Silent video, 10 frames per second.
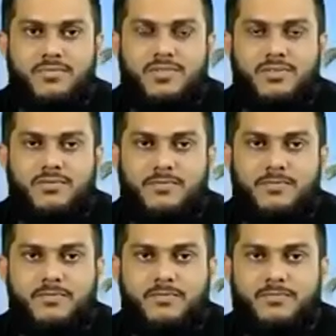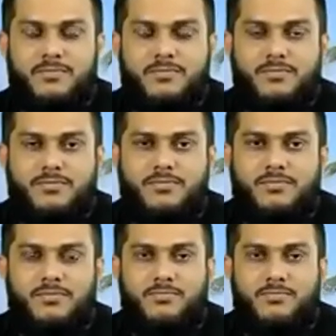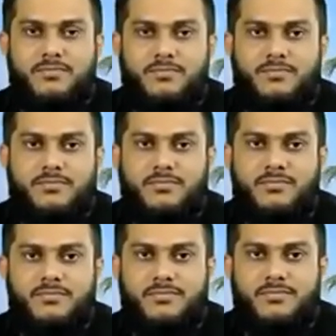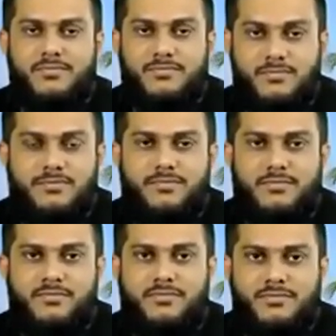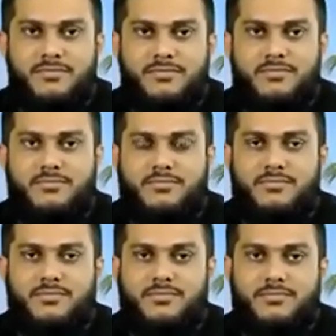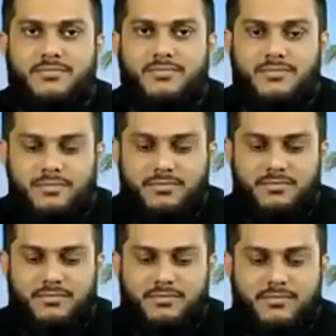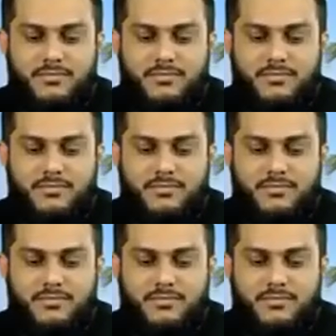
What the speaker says: (silent)